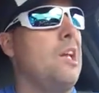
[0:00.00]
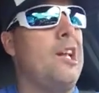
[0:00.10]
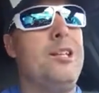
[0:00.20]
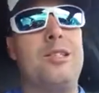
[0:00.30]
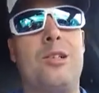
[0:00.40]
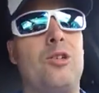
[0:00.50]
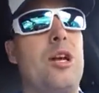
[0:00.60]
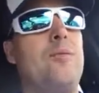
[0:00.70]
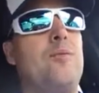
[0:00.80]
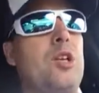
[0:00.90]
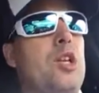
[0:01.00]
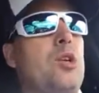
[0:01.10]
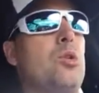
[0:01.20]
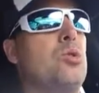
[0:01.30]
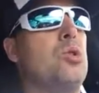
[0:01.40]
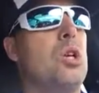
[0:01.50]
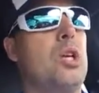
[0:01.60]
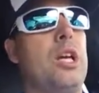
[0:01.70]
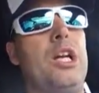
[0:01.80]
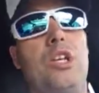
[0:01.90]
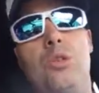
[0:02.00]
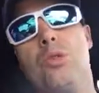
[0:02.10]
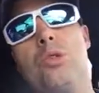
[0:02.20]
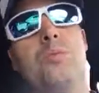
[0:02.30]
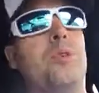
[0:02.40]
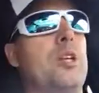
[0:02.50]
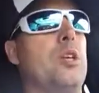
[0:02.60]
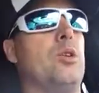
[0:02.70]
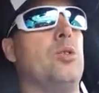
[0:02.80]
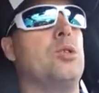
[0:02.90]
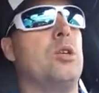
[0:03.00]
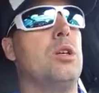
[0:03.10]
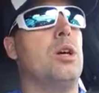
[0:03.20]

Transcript: Instagram videos, and YouTube videos,